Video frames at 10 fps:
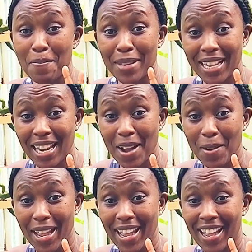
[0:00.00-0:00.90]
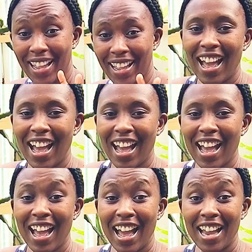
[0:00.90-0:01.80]
picking away
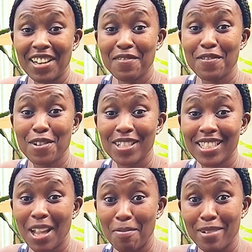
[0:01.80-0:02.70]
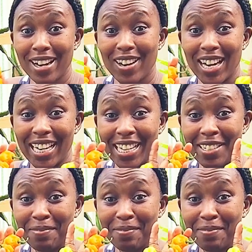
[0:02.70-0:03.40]
and the phone stopped recording.